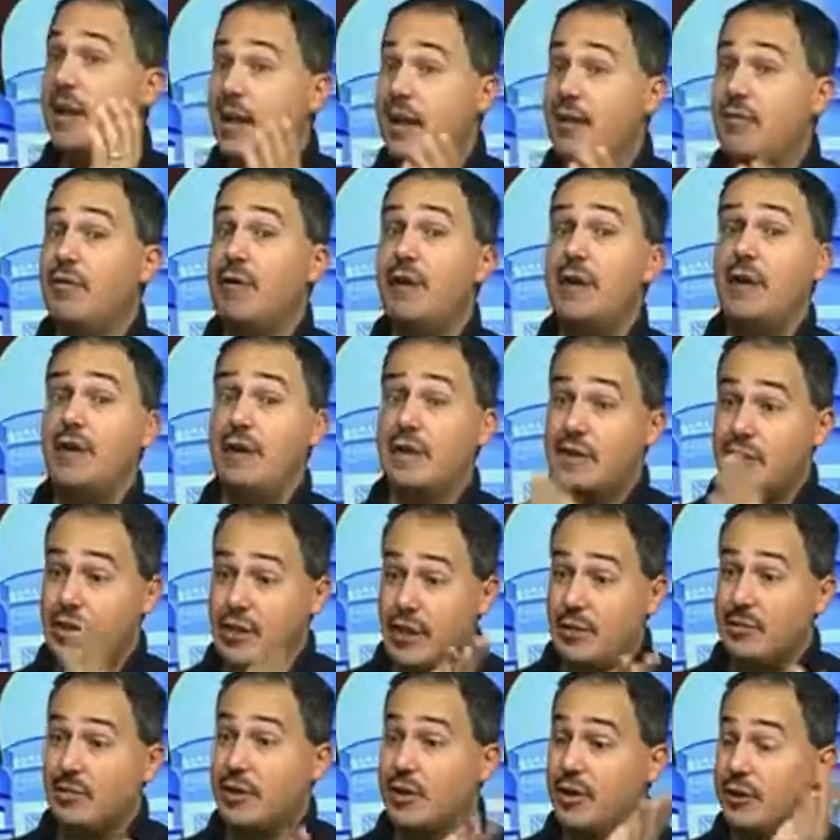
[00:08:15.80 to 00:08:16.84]
believing a
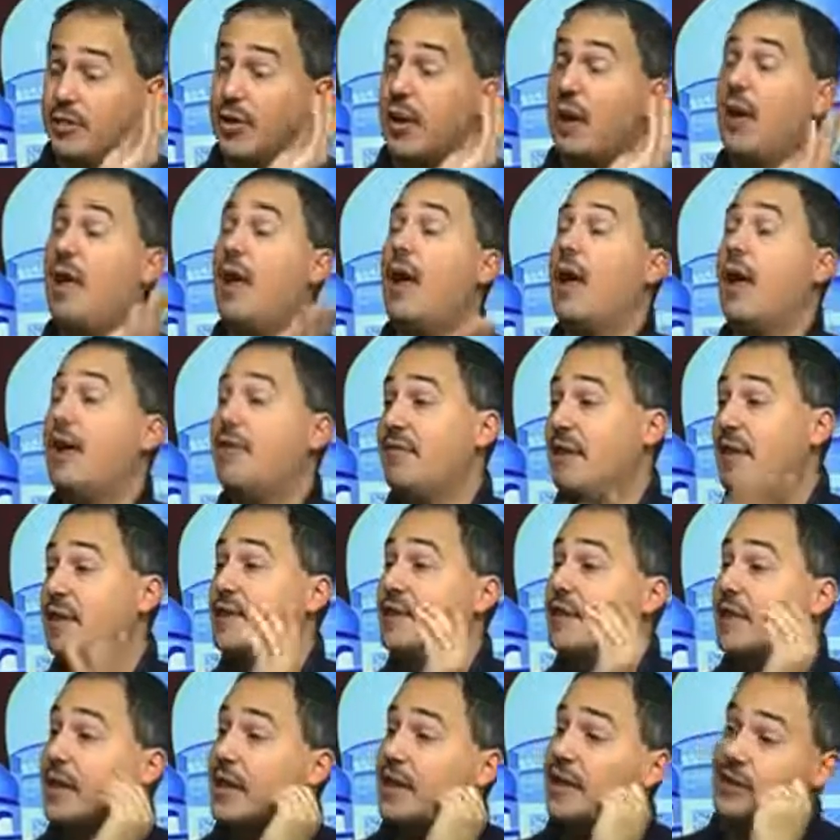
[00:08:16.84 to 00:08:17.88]
deception of Allah, if mm-hmm.
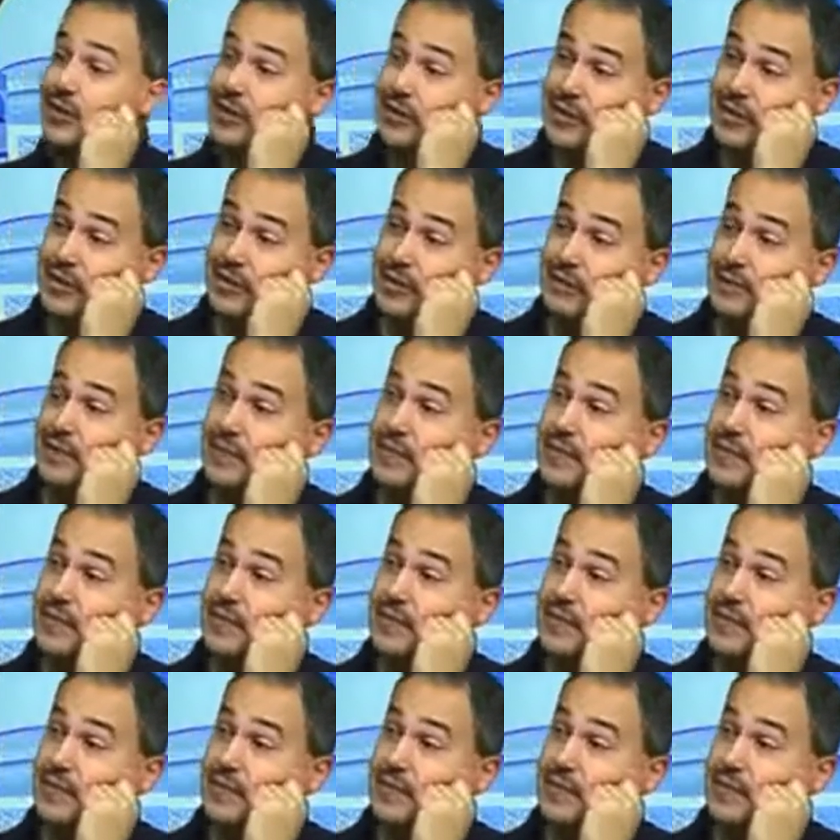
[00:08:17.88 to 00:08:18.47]
that's the case. Yeah.